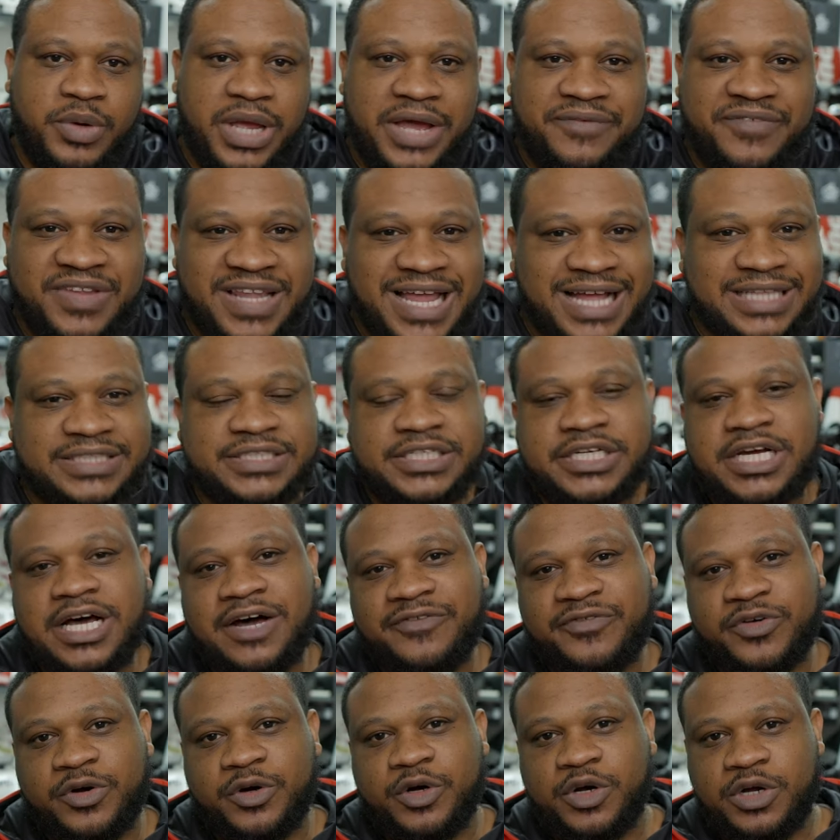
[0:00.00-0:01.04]
We have a lot to
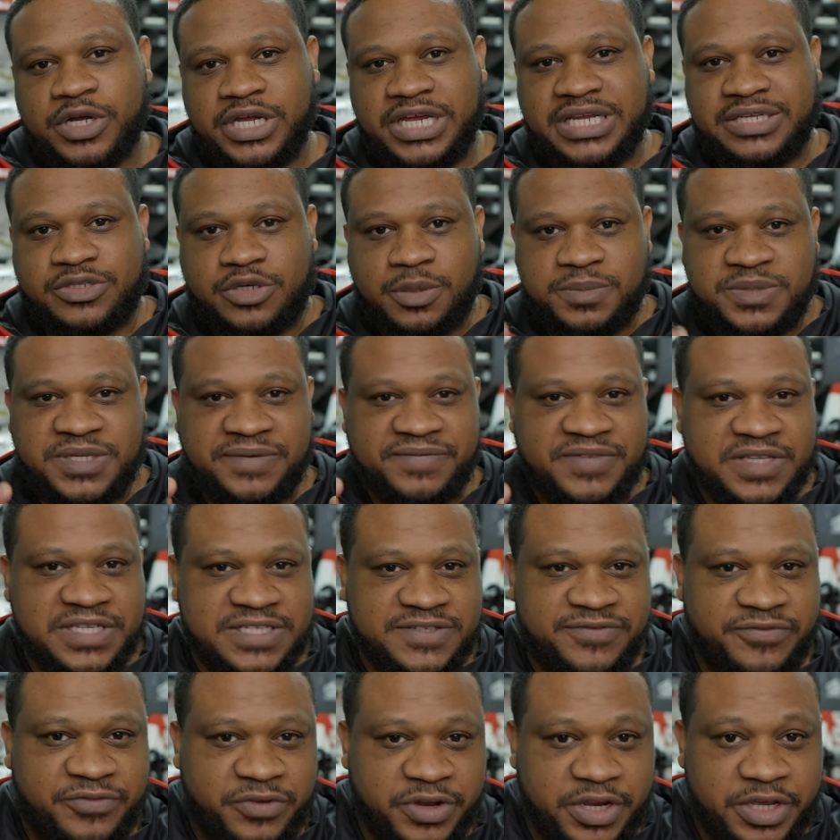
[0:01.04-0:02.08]
cover in terms of
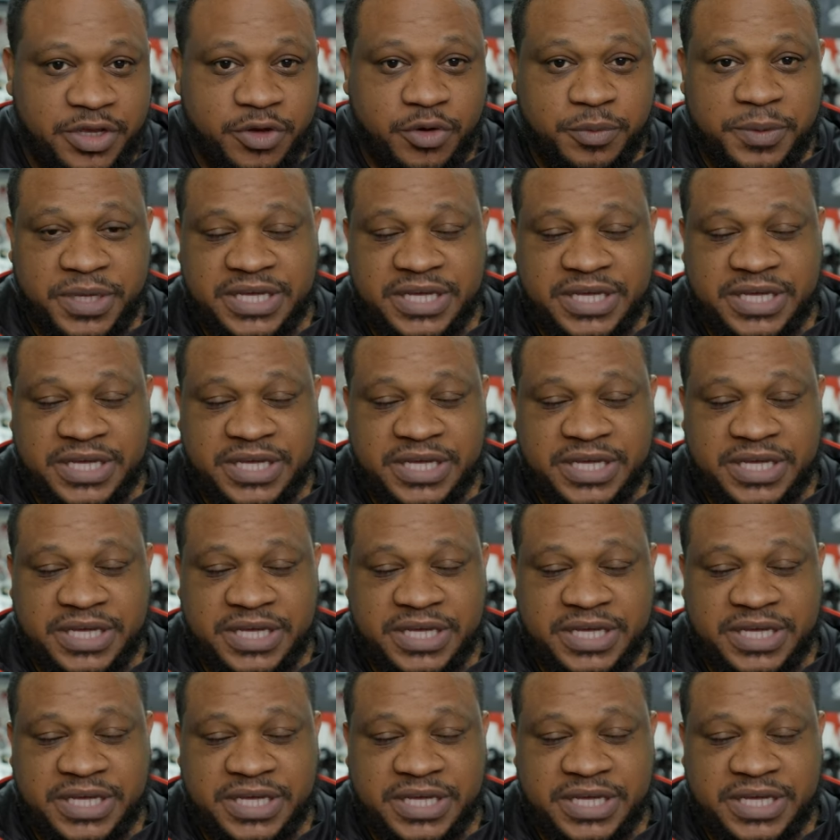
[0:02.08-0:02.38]
this video